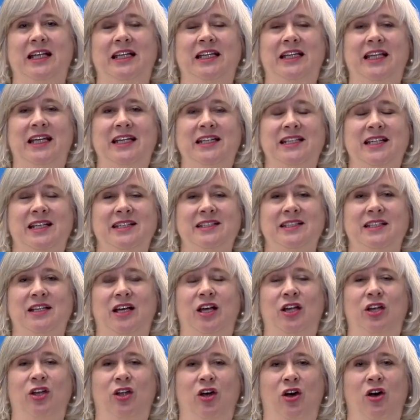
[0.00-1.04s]
Lead has a,
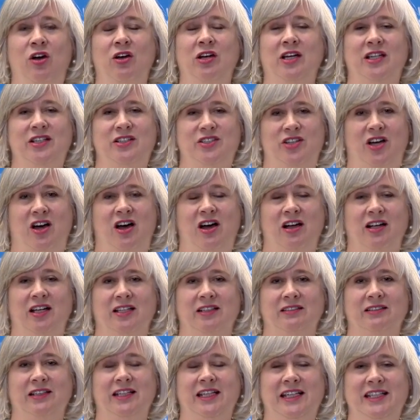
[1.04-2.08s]
a long and dark
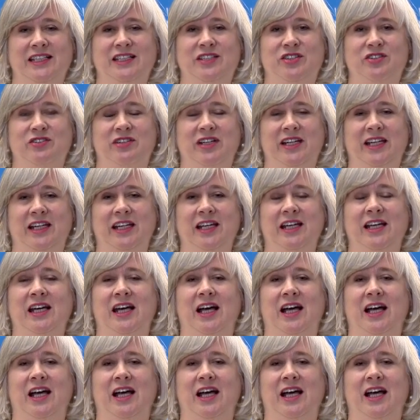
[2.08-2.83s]
history,